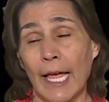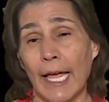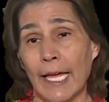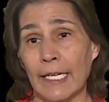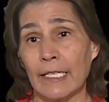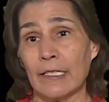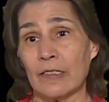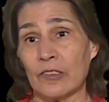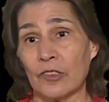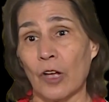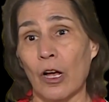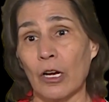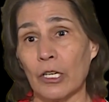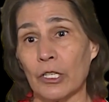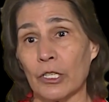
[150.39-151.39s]
And in
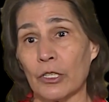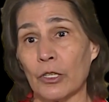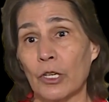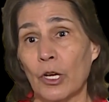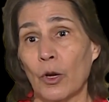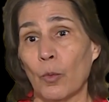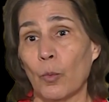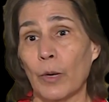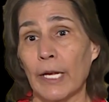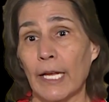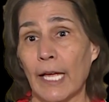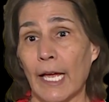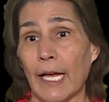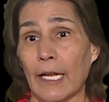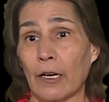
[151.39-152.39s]
soccer,
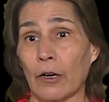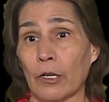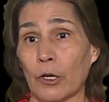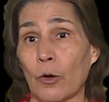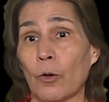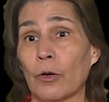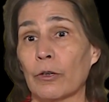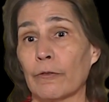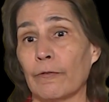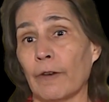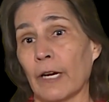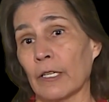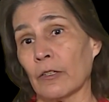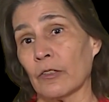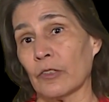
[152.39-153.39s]
we had our
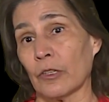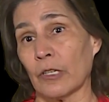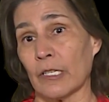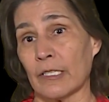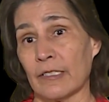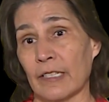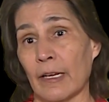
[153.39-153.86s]
quarterfinals and our